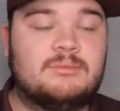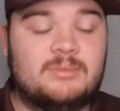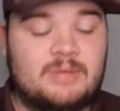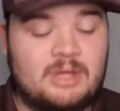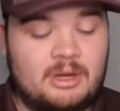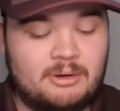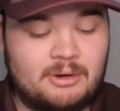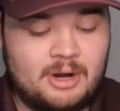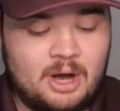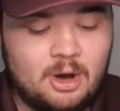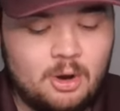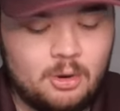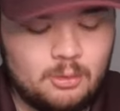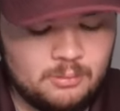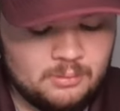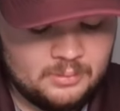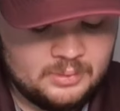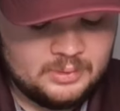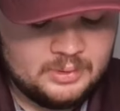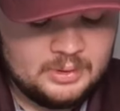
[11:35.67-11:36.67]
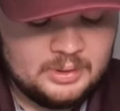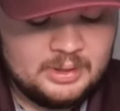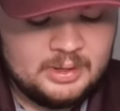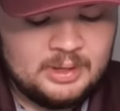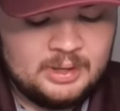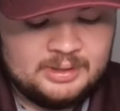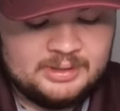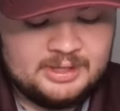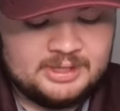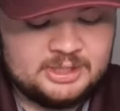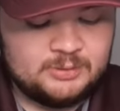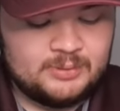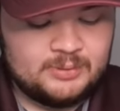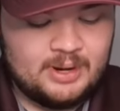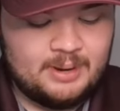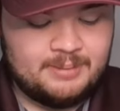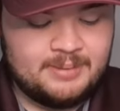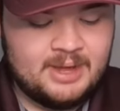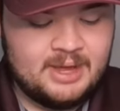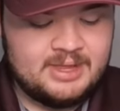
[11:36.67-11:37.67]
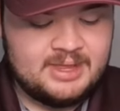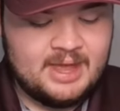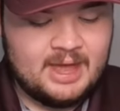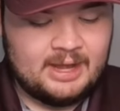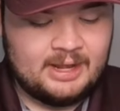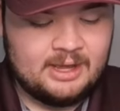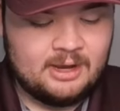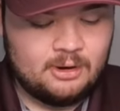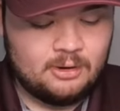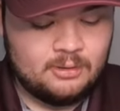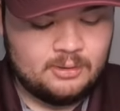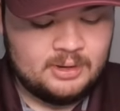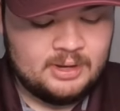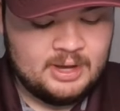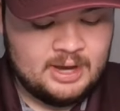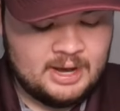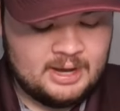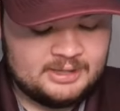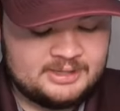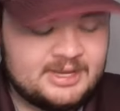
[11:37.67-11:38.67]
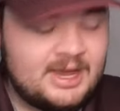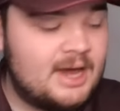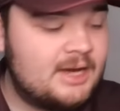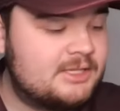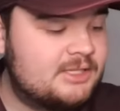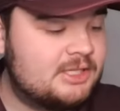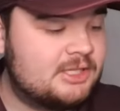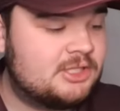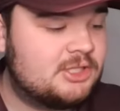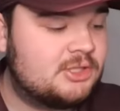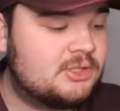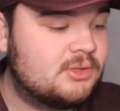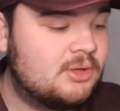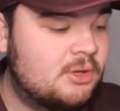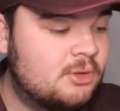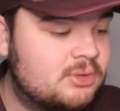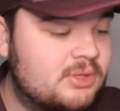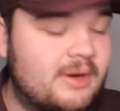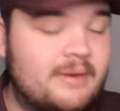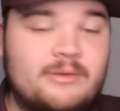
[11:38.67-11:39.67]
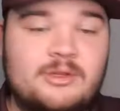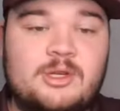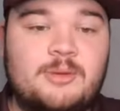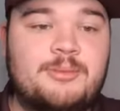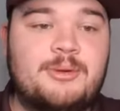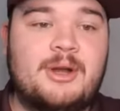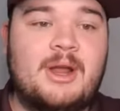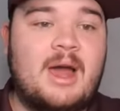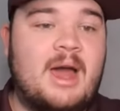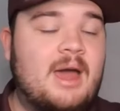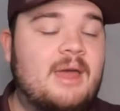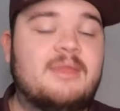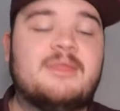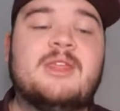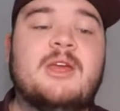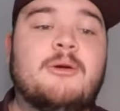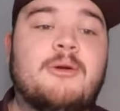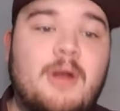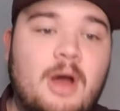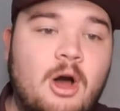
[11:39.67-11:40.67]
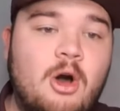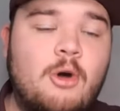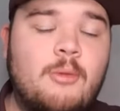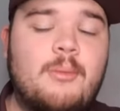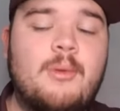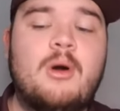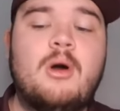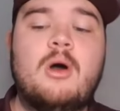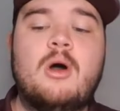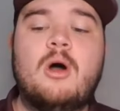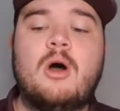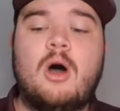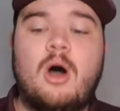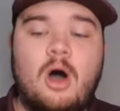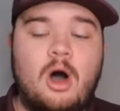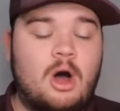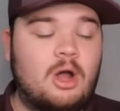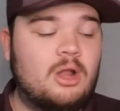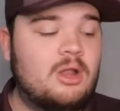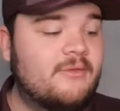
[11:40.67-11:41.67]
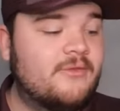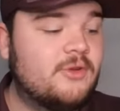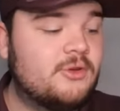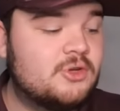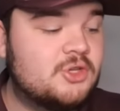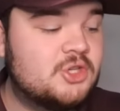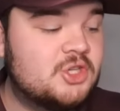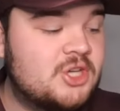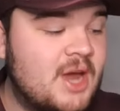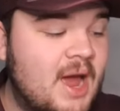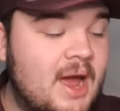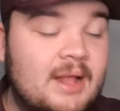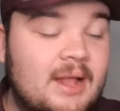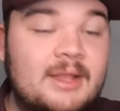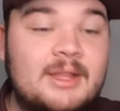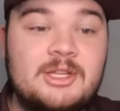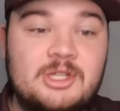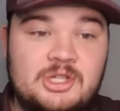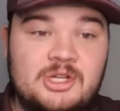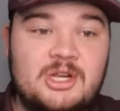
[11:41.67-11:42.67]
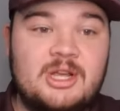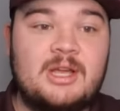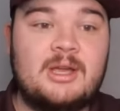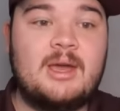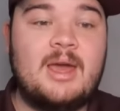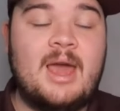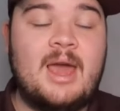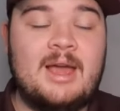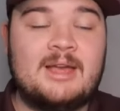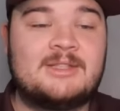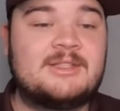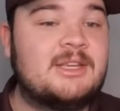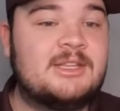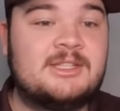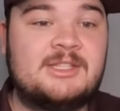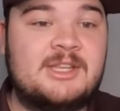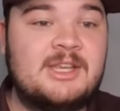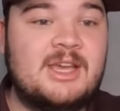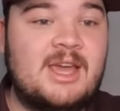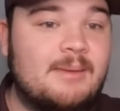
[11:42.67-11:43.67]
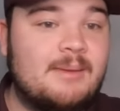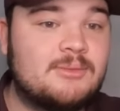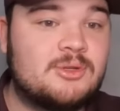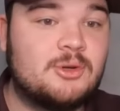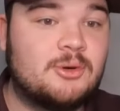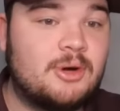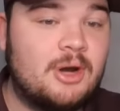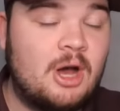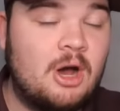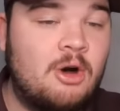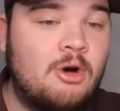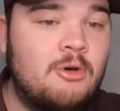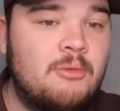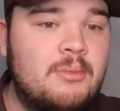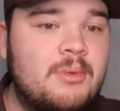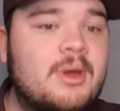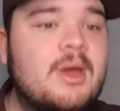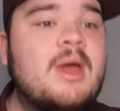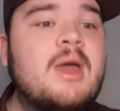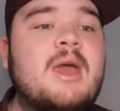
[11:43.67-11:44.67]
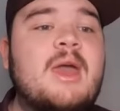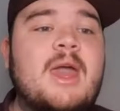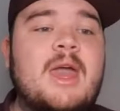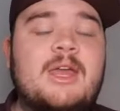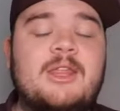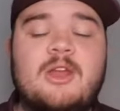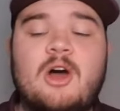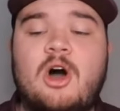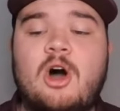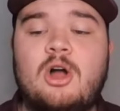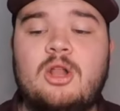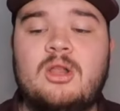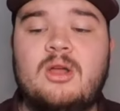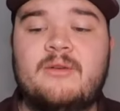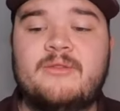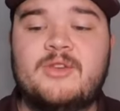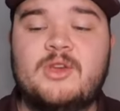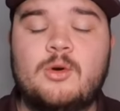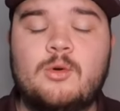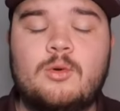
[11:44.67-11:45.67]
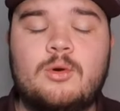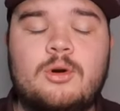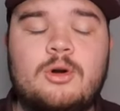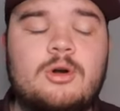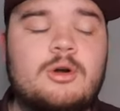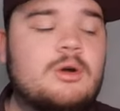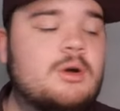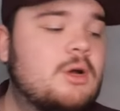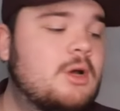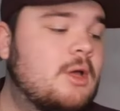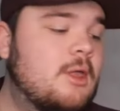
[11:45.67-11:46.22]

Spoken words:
they're at home. This is what I'm getting at here. Texas, who's obviously pretty high, they're at home. All of your challenging SEC games are at home, and all of your